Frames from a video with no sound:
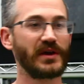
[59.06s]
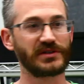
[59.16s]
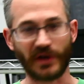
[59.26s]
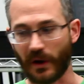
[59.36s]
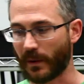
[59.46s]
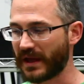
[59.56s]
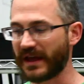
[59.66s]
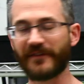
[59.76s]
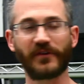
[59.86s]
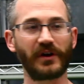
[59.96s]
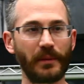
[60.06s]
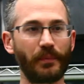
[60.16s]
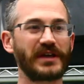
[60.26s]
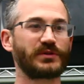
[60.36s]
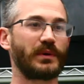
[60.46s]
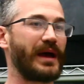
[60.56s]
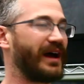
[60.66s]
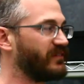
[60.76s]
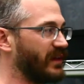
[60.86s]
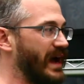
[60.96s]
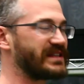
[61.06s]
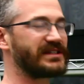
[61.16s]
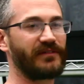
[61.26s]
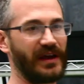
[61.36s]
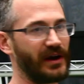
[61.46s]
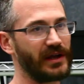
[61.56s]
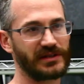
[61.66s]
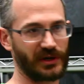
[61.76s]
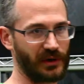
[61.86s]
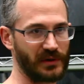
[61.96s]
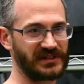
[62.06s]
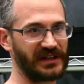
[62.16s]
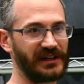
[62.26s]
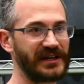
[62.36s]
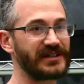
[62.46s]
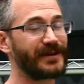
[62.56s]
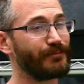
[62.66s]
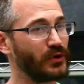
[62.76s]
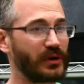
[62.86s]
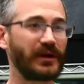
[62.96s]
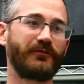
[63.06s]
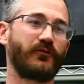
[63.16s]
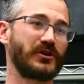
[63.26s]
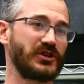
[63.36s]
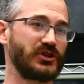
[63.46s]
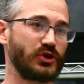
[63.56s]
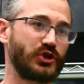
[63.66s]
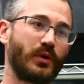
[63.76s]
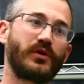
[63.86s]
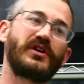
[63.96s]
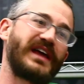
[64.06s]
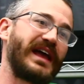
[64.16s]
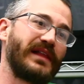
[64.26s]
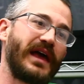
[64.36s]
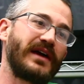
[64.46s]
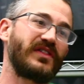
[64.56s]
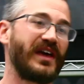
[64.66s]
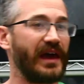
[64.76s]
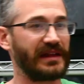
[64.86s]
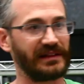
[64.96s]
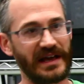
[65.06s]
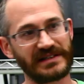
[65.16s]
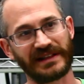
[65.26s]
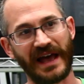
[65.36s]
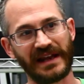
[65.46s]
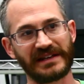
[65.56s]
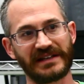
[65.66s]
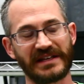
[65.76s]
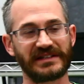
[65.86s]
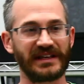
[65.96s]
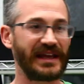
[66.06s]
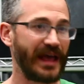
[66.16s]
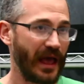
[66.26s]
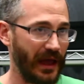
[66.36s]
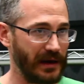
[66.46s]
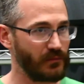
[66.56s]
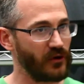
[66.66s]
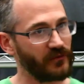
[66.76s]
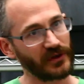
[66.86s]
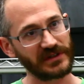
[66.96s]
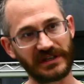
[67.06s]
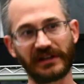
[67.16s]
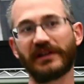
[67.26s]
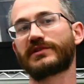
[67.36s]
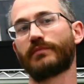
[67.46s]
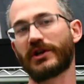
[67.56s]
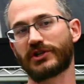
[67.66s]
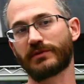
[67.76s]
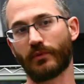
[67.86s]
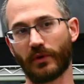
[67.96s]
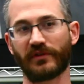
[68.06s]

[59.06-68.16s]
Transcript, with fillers: So, if you're in a place where you have lots of area to grow seedlings, you can afford to do shorter day length and less light intensity and move those seedlings much more